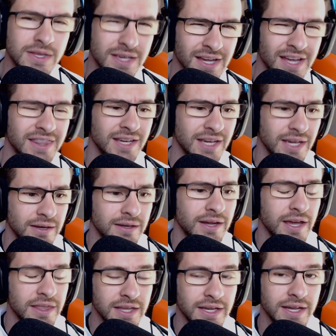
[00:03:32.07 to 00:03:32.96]
I think
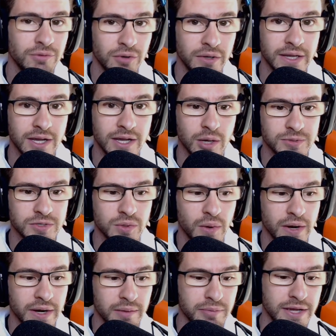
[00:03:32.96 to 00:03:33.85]
it really helps
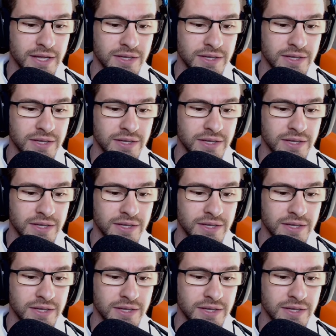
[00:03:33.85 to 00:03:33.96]
quite a bit.